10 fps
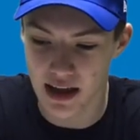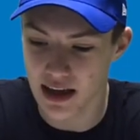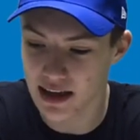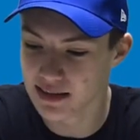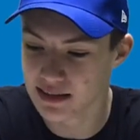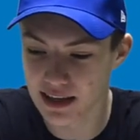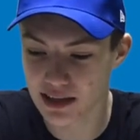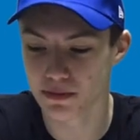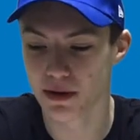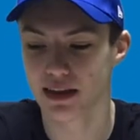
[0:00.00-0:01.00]
is
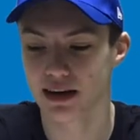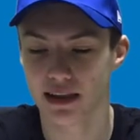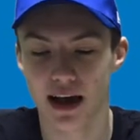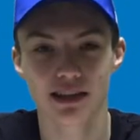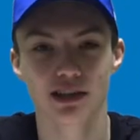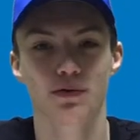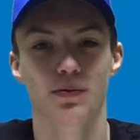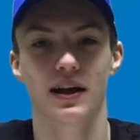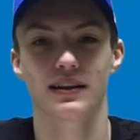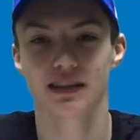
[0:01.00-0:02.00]
this one, the classic
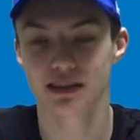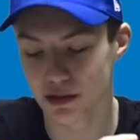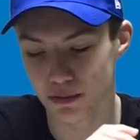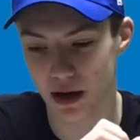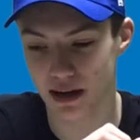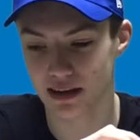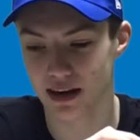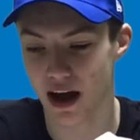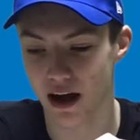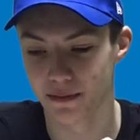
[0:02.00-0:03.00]
white. This is what
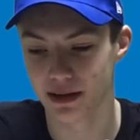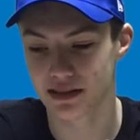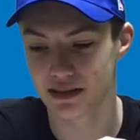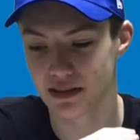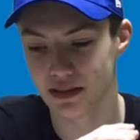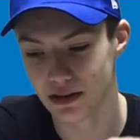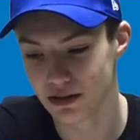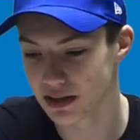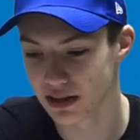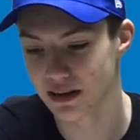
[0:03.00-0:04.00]
their helmets
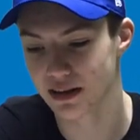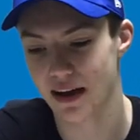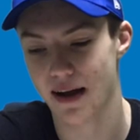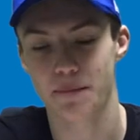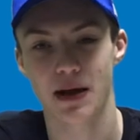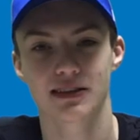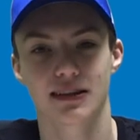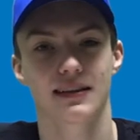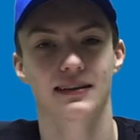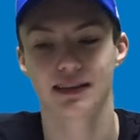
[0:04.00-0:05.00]
used to look like. I
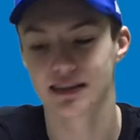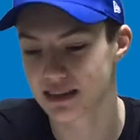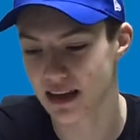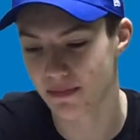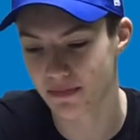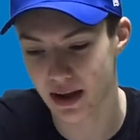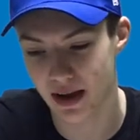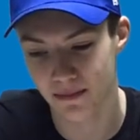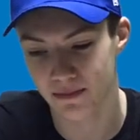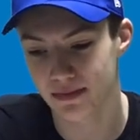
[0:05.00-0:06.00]
basically did the same
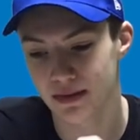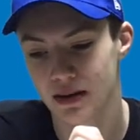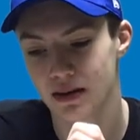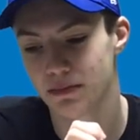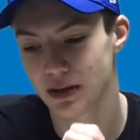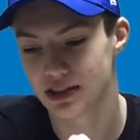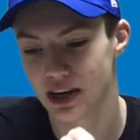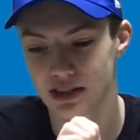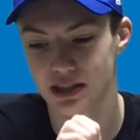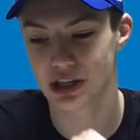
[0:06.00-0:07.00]
thing, but
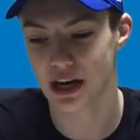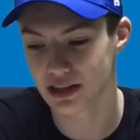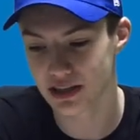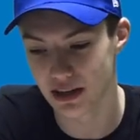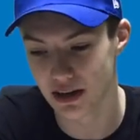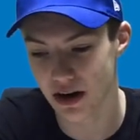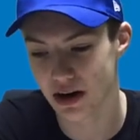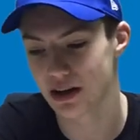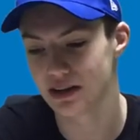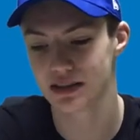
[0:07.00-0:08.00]
just changed the
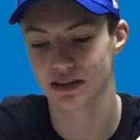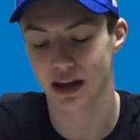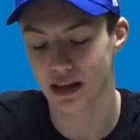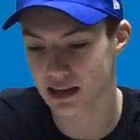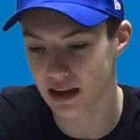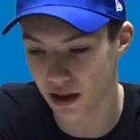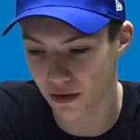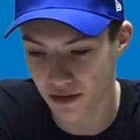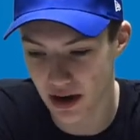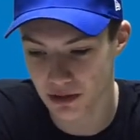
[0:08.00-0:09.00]
logo. You still got the yellow
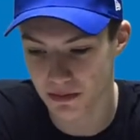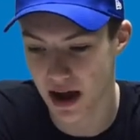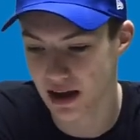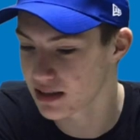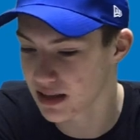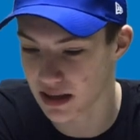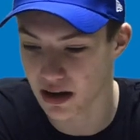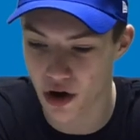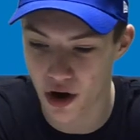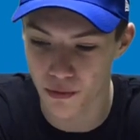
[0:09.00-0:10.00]
face mask and then
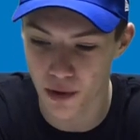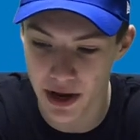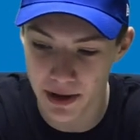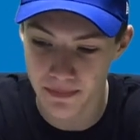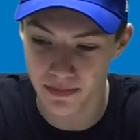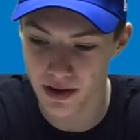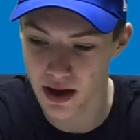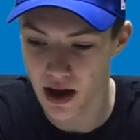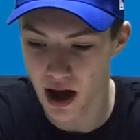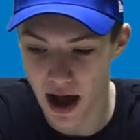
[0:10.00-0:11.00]
all white.
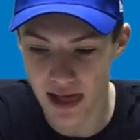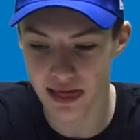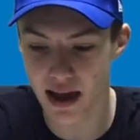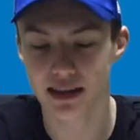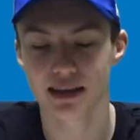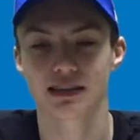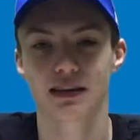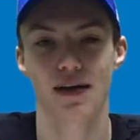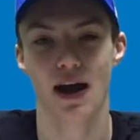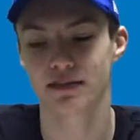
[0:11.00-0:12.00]
I like this.
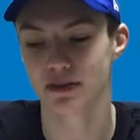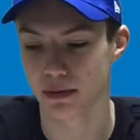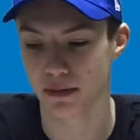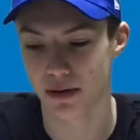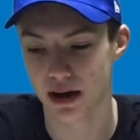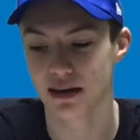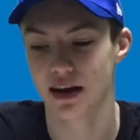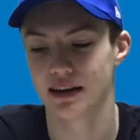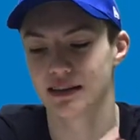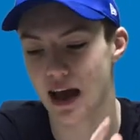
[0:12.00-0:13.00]
If I had to put money
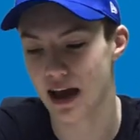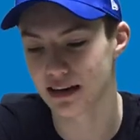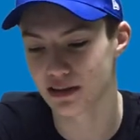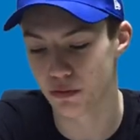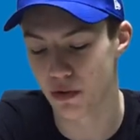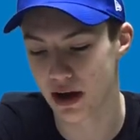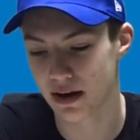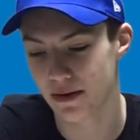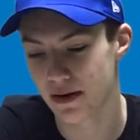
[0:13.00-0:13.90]
on it, that is what